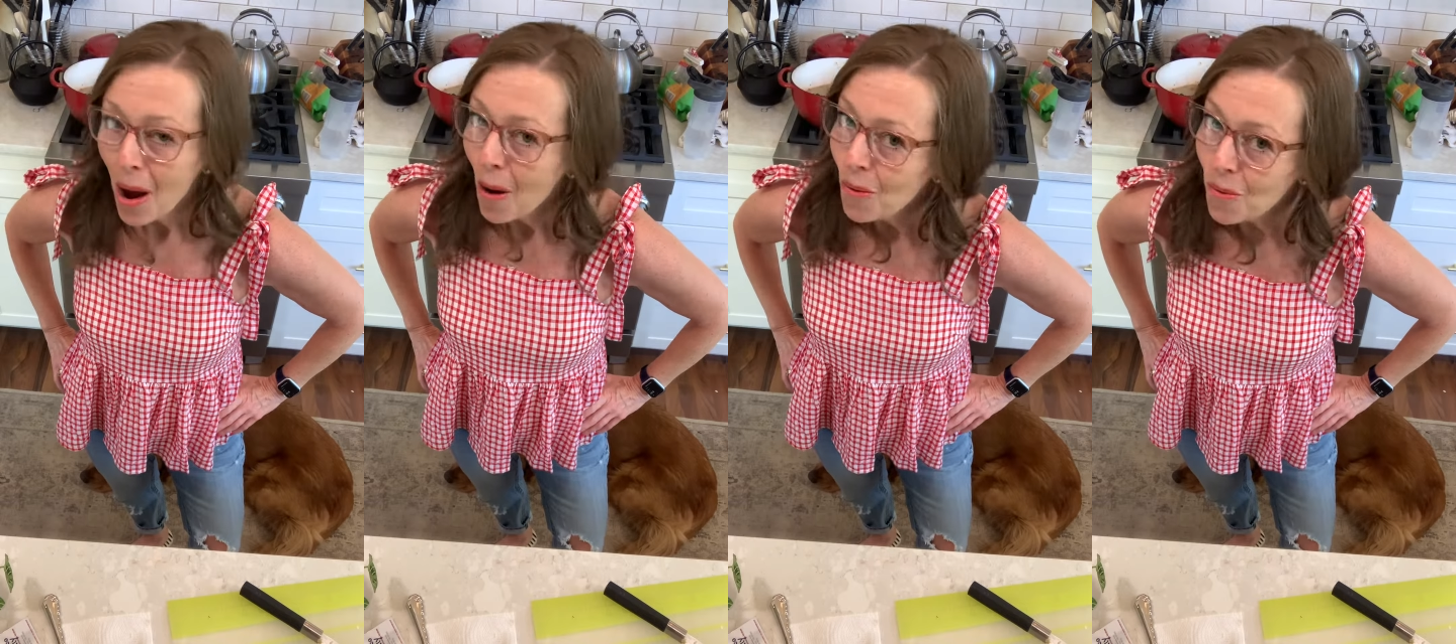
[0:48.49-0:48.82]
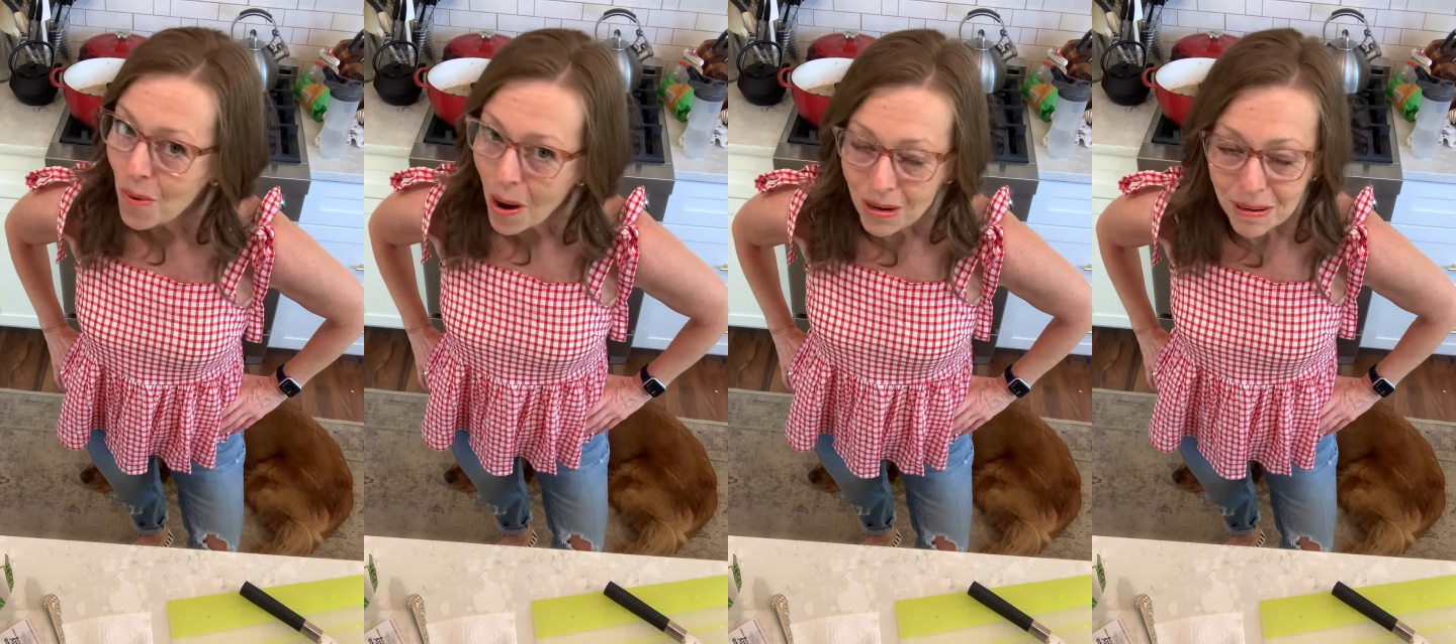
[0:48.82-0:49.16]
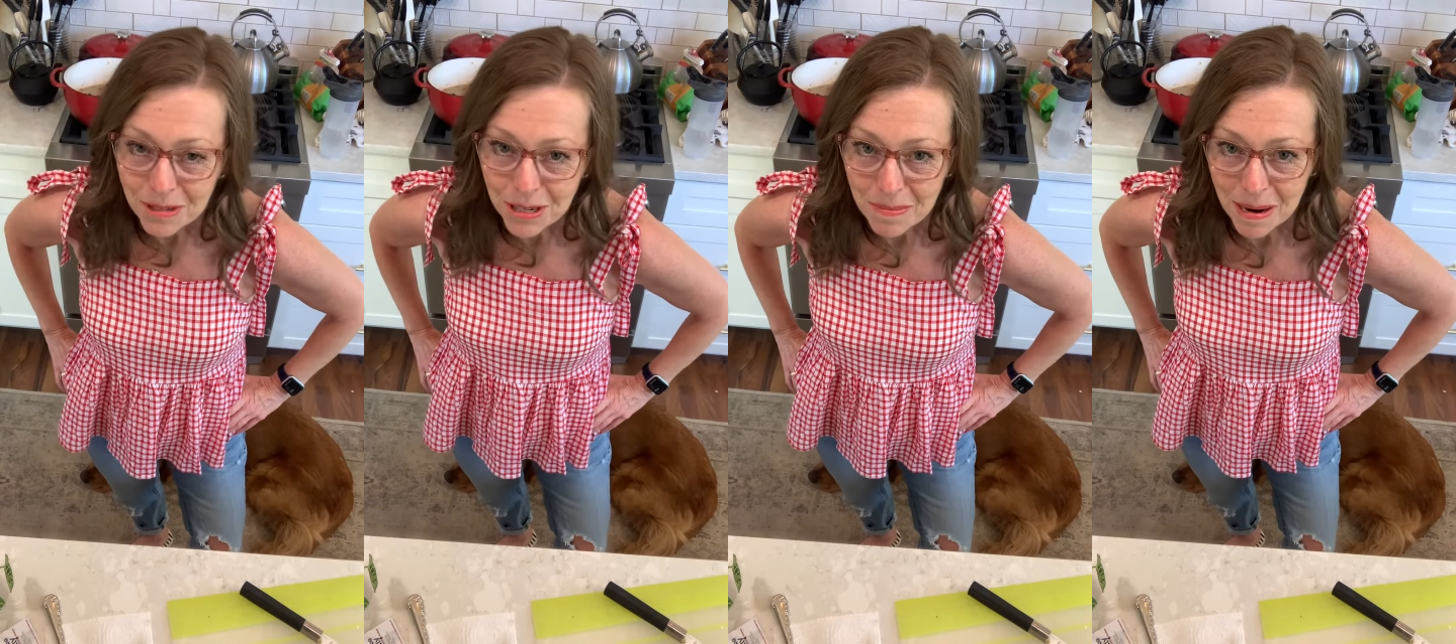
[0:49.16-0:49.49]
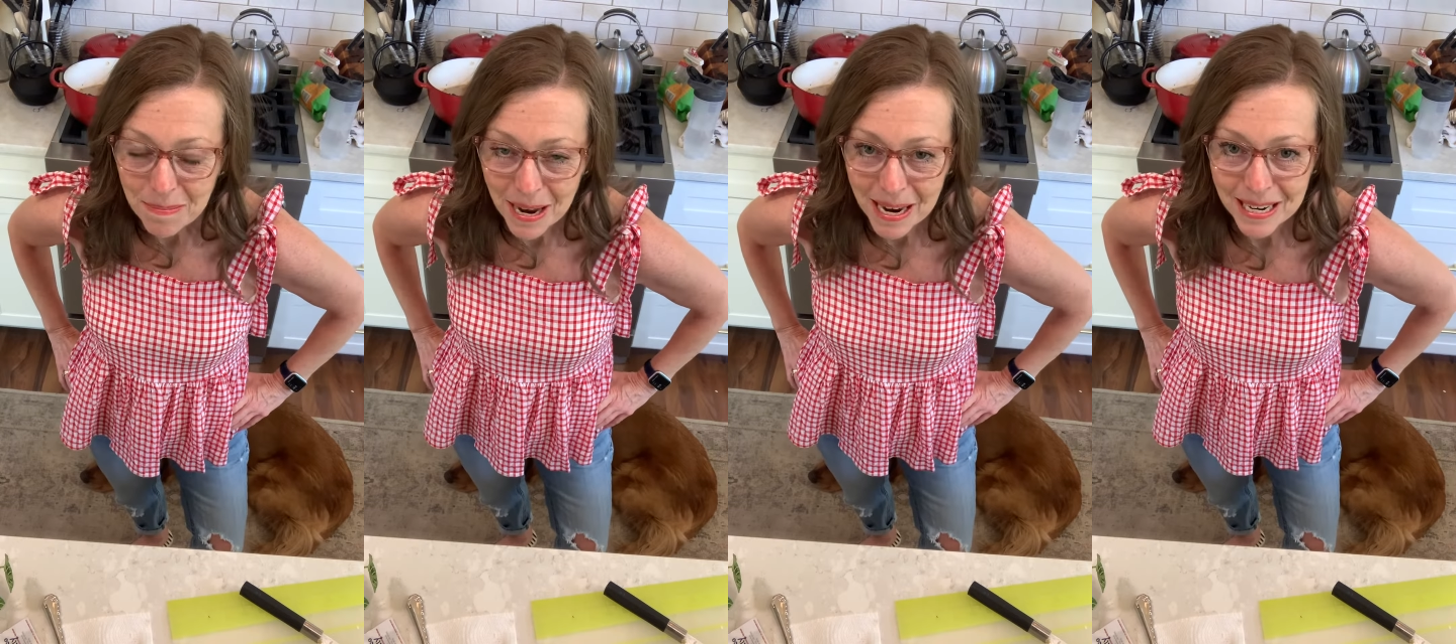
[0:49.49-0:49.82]
Welcome to my
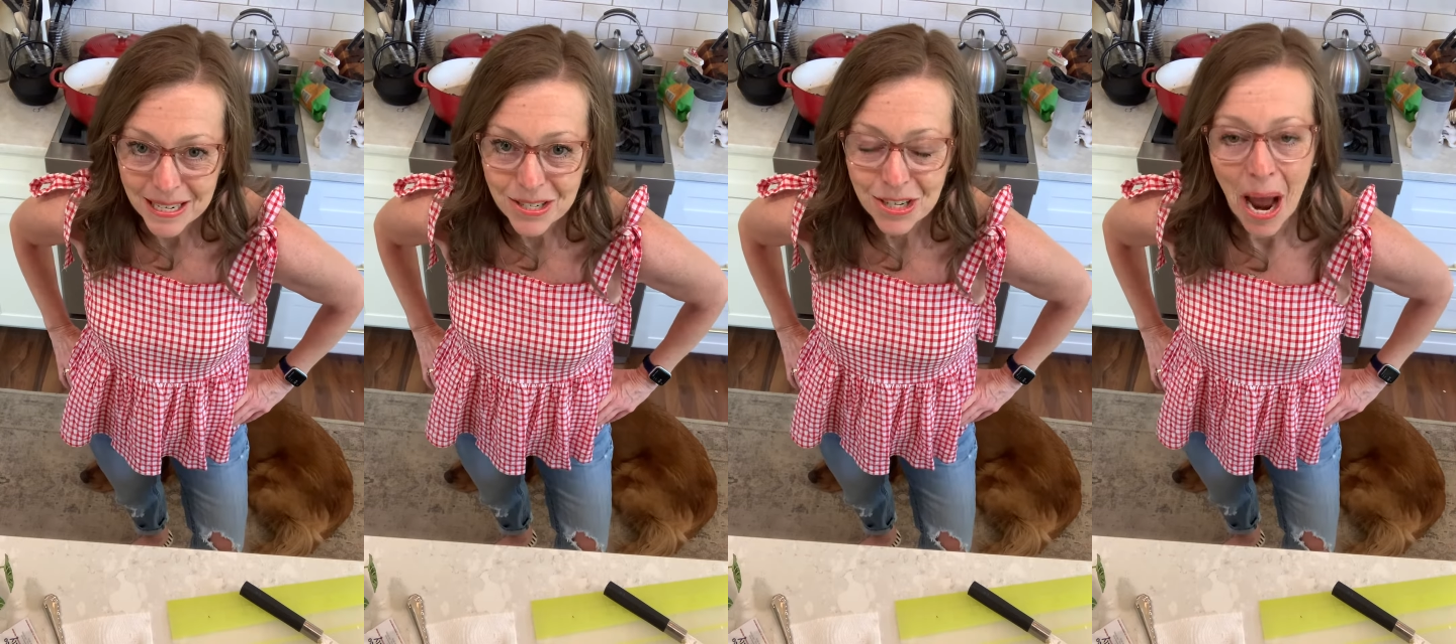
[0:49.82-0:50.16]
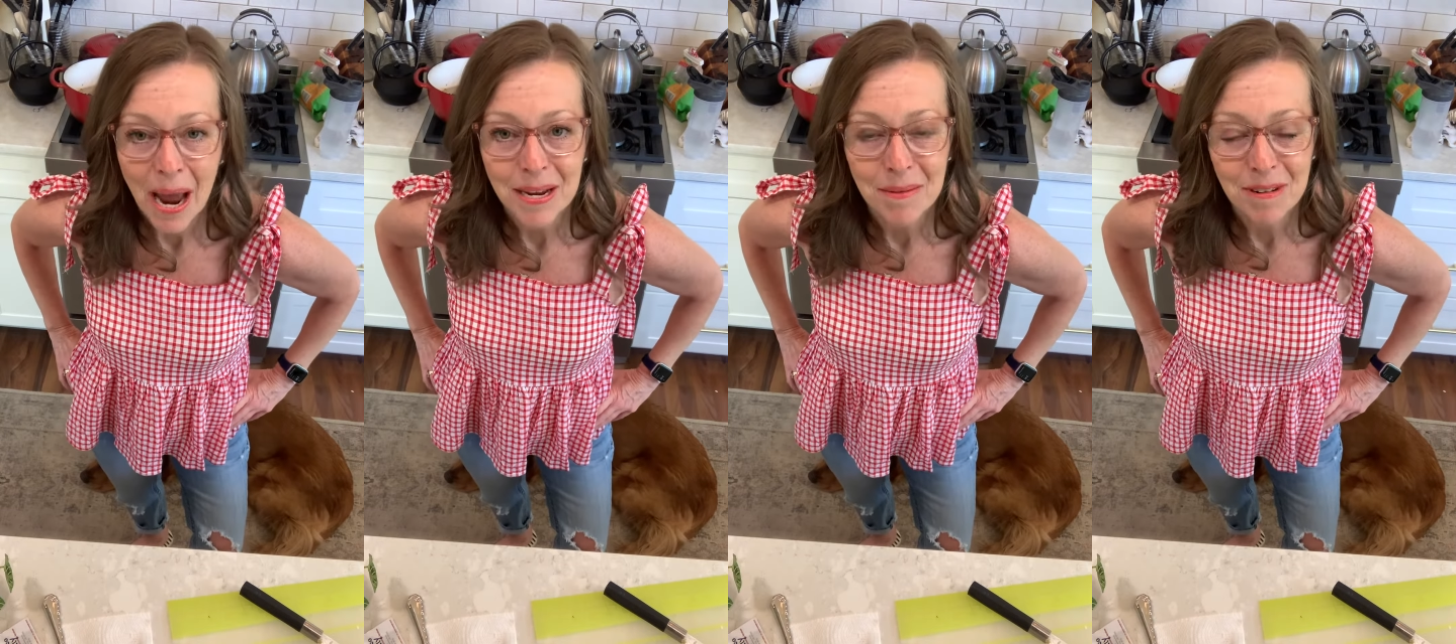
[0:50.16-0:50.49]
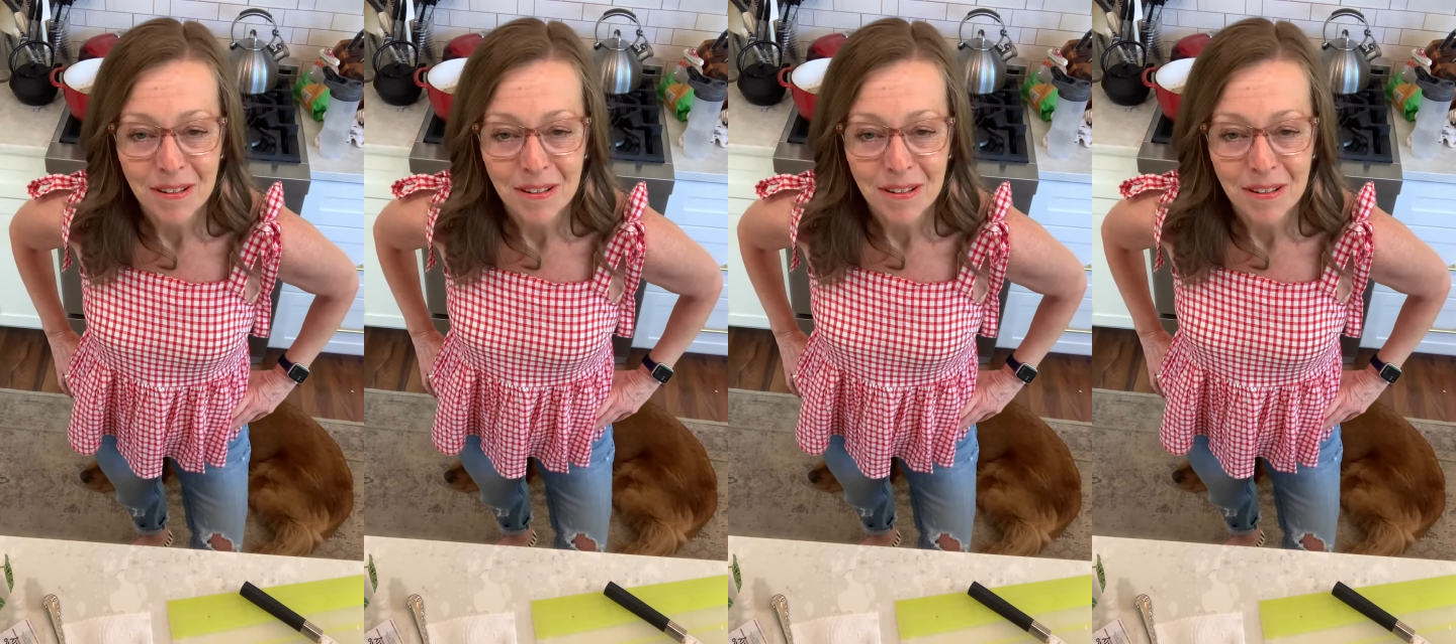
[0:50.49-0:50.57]
page. I am